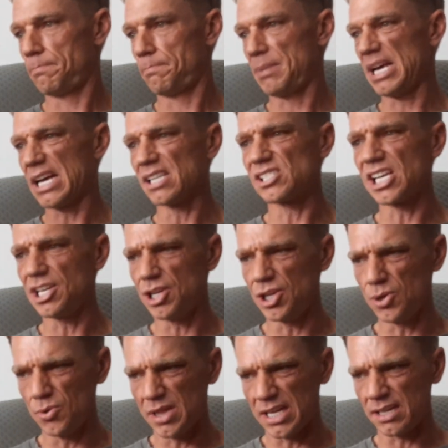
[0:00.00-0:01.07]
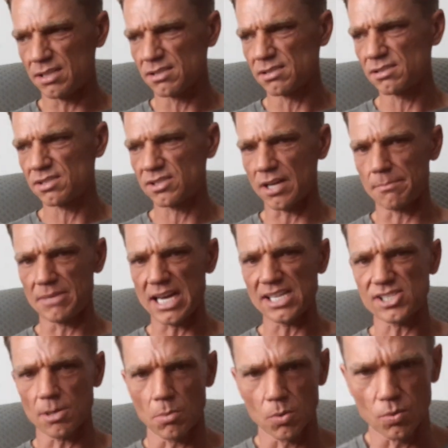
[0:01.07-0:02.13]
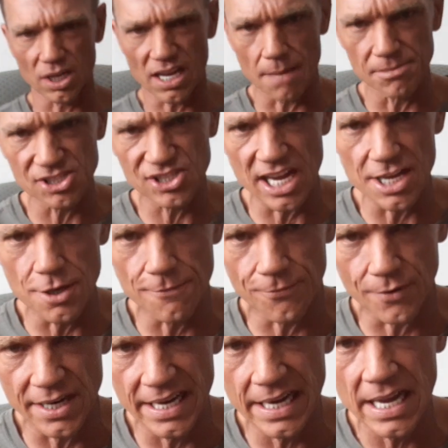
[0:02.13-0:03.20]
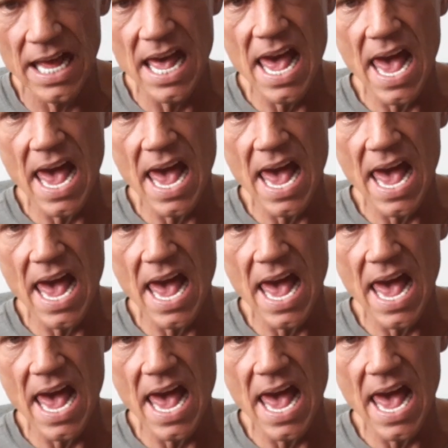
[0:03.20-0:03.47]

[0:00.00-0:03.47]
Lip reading: Because he knew that someday someone would come to set you free